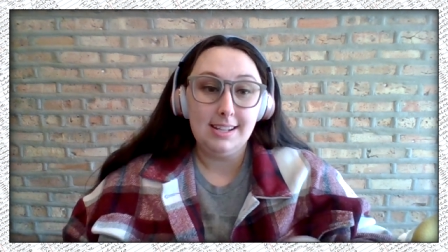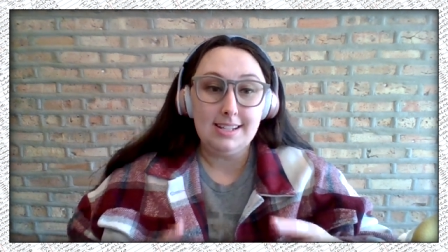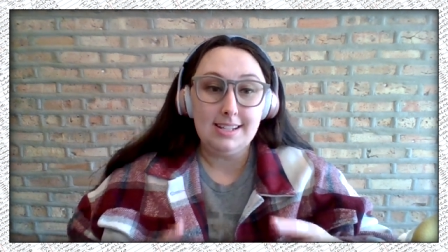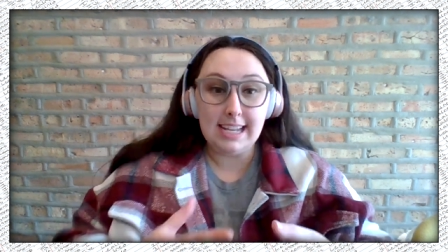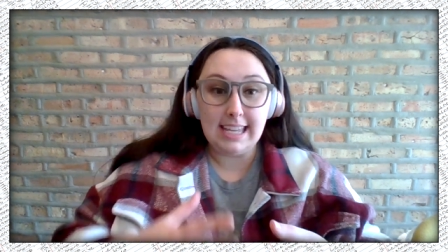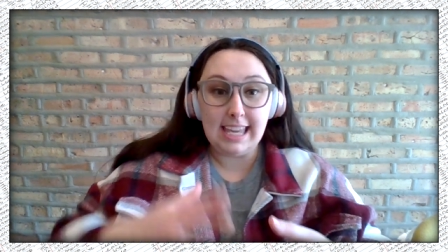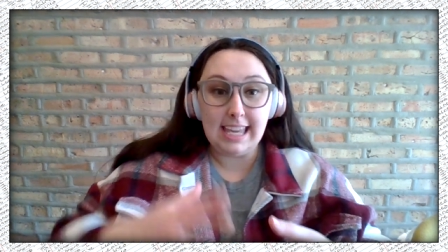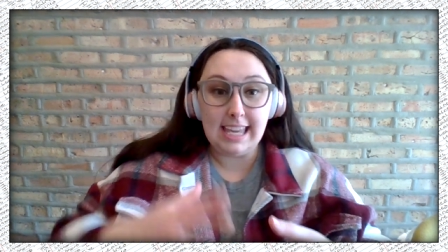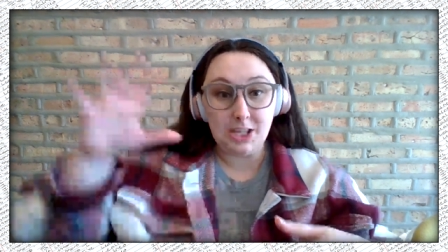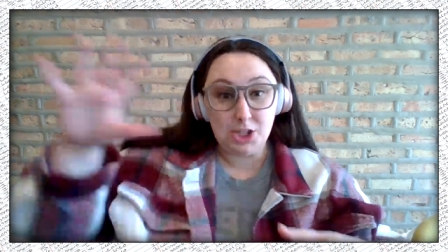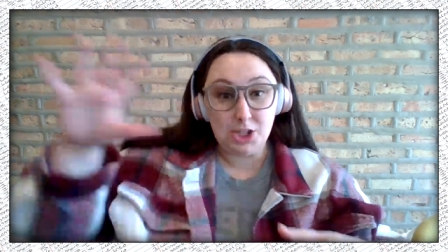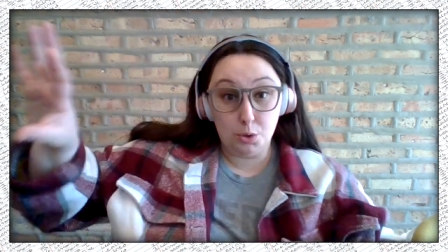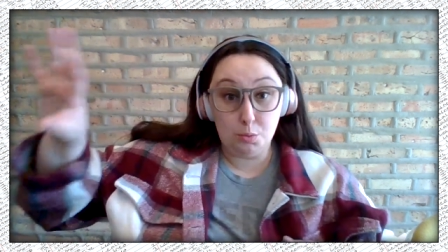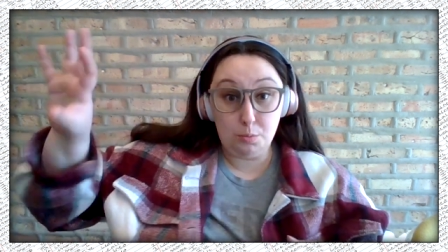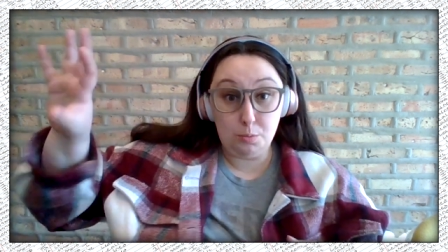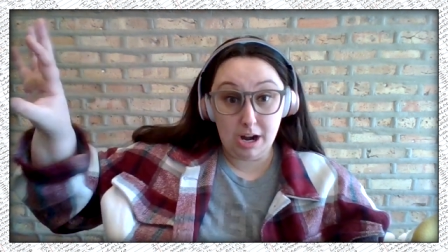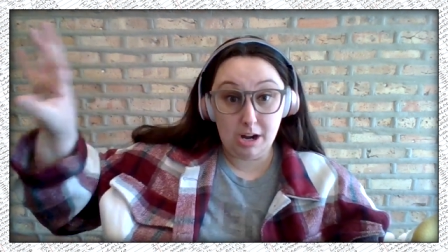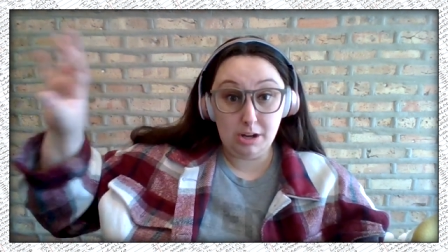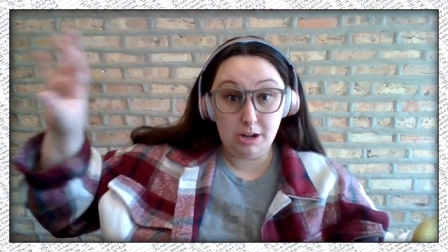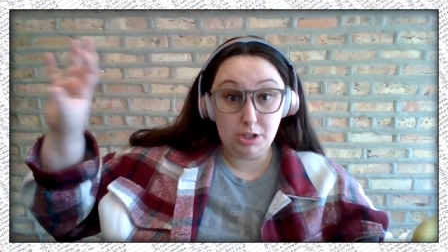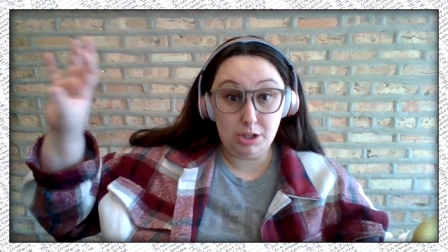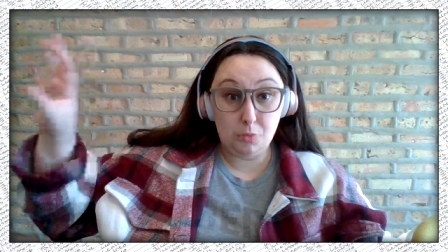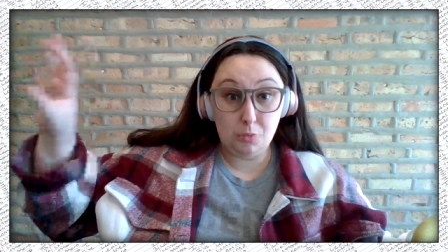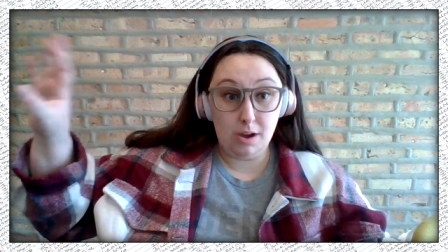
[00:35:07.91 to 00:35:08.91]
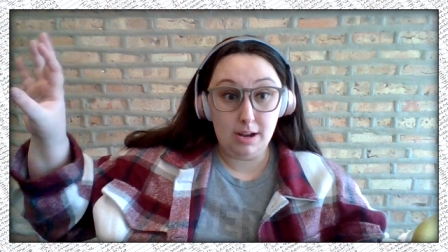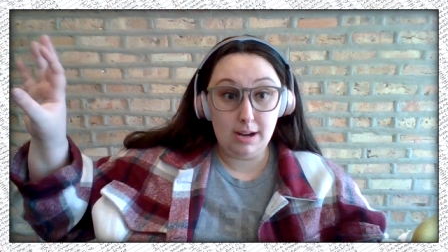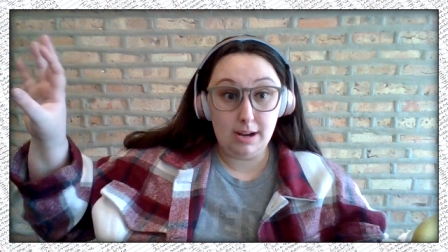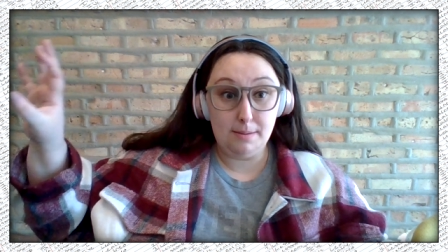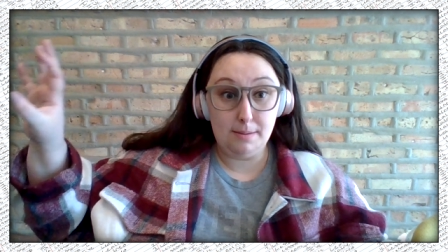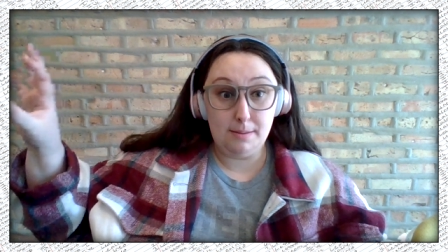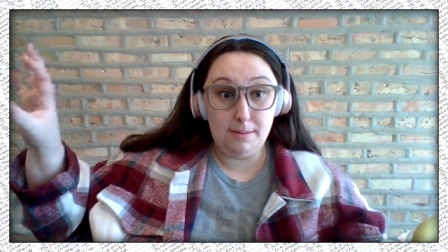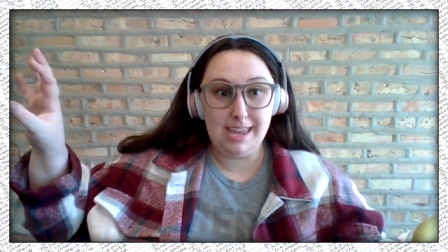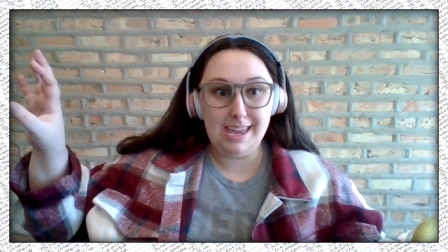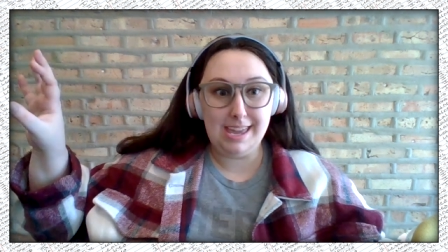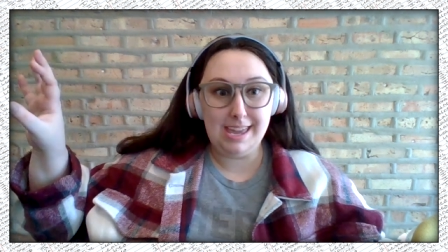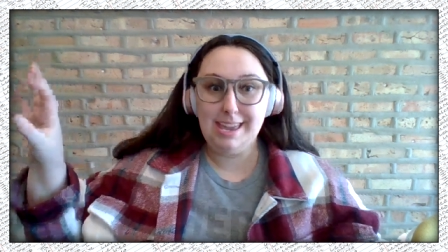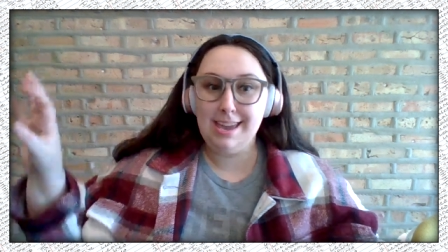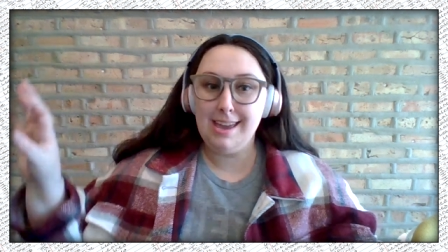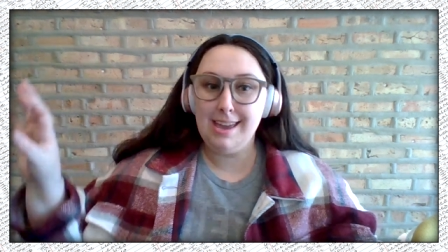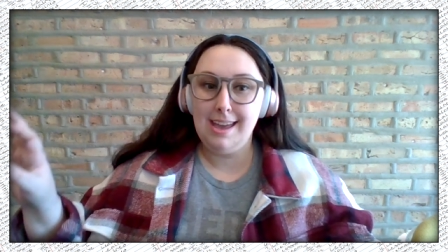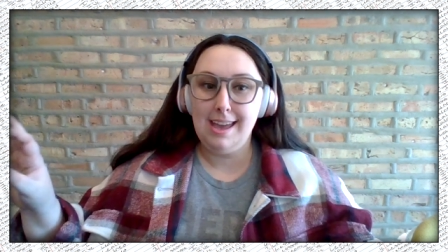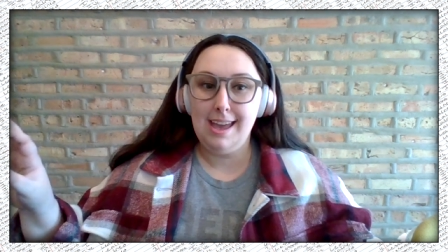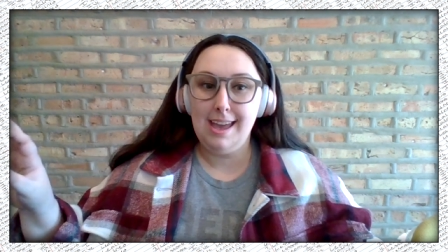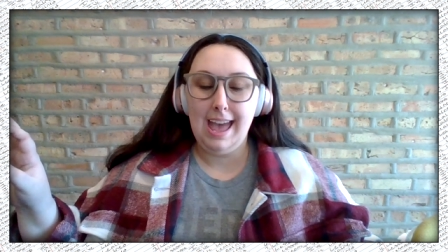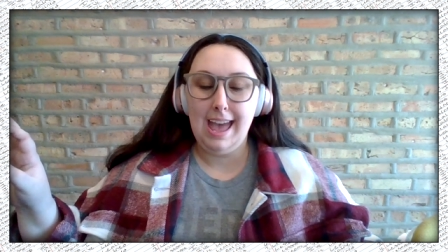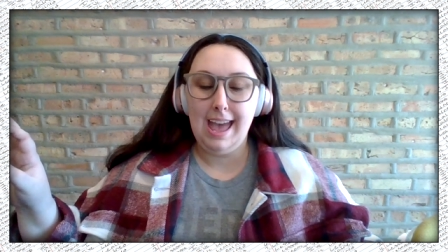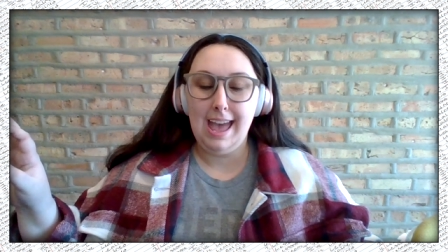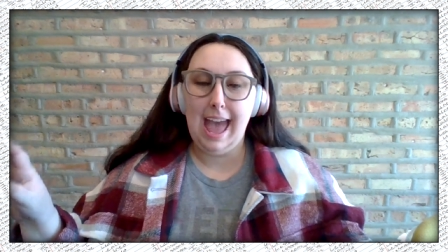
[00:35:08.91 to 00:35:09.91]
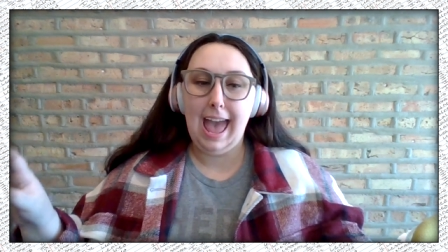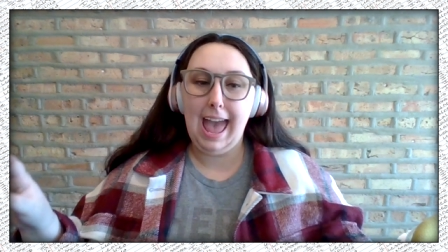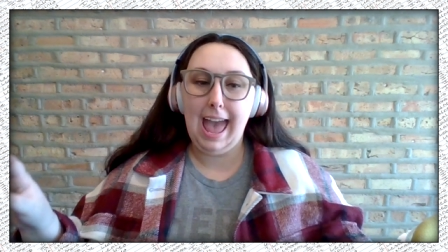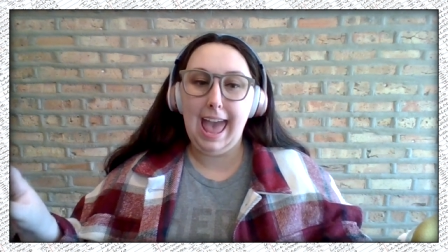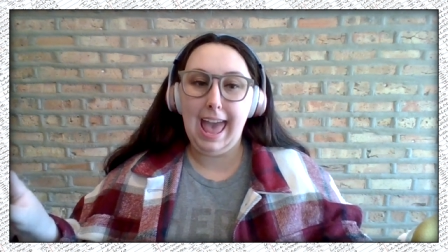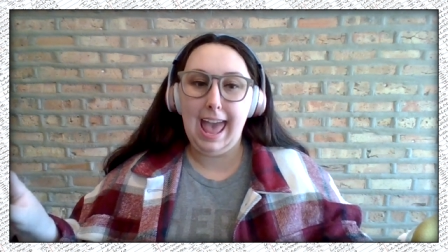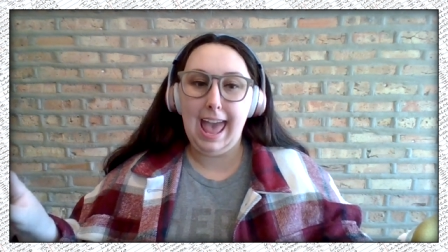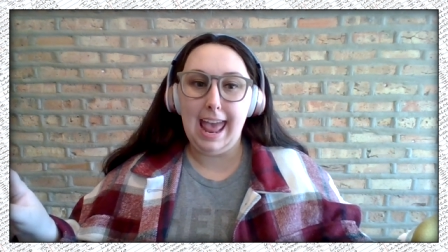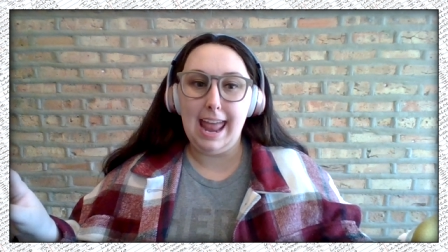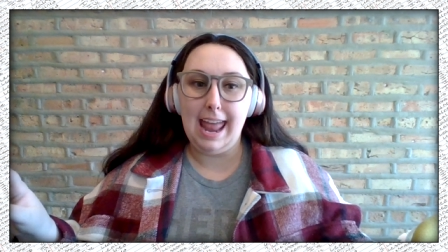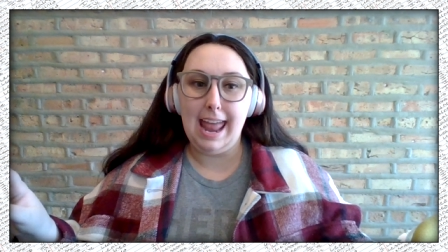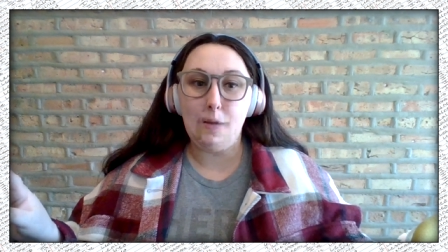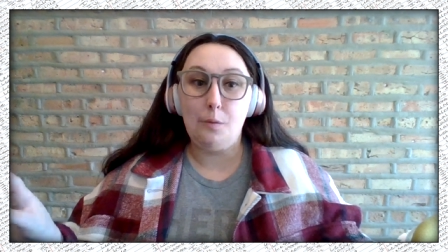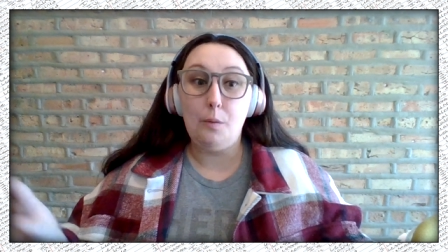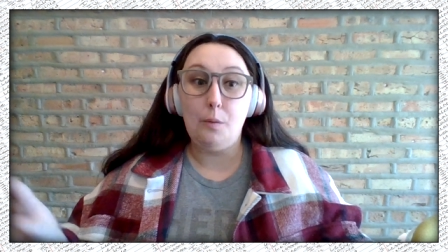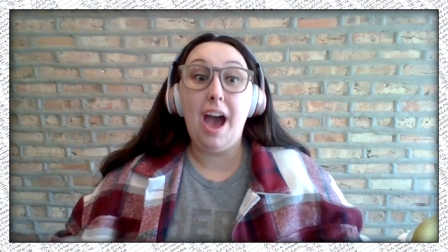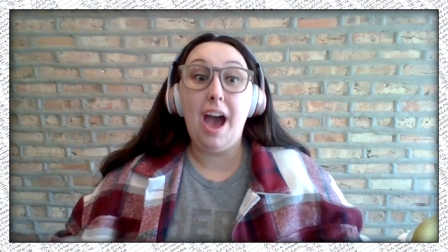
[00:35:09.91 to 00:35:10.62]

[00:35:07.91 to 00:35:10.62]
to get to where you want to be and